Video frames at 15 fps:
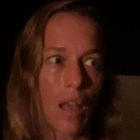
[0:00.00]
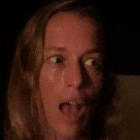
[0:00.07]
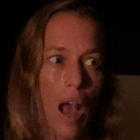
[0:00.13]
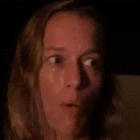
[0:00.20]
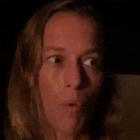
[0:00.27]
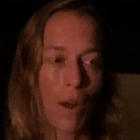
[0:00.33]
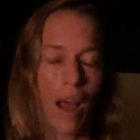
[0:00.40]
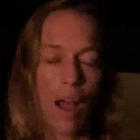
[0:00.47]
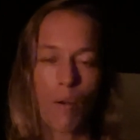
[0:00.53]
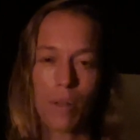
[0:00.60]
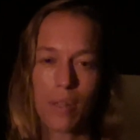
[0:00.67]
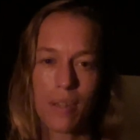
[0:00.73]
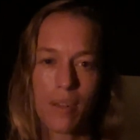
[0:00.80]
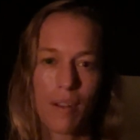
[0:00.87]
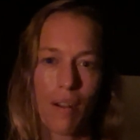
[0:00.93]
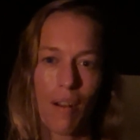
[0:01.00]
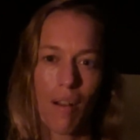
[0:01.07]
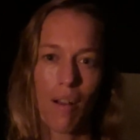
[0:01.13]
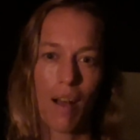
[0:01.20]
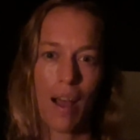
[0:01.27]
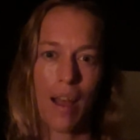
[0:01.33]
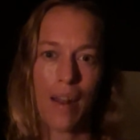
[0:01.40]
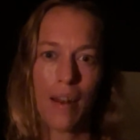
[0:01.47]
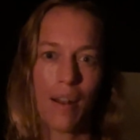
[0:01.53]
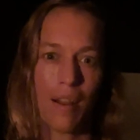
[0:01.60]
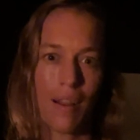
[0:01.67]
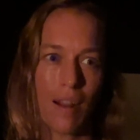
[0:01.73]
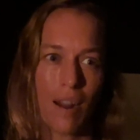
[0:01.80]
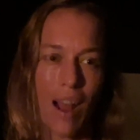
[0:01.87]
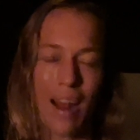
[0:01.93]
When I was little, and
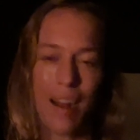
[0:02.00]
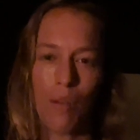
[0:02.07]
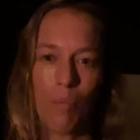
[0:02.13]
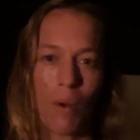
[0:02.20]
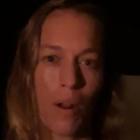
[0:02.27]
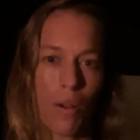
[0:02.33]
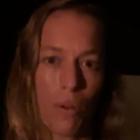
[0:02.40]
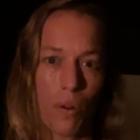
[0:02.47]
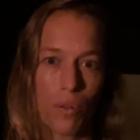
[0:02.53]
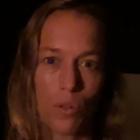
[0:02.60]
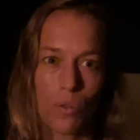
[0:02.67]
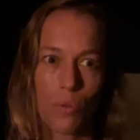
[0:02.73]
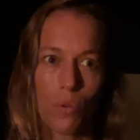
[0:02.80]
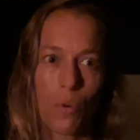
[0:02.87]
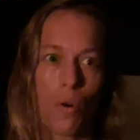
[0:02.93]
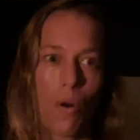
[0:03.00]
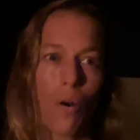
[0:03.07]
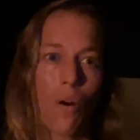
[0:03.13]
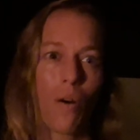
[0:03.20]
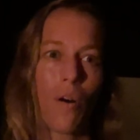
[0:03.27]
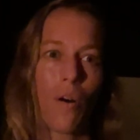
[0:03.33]
I didn't want to go to school,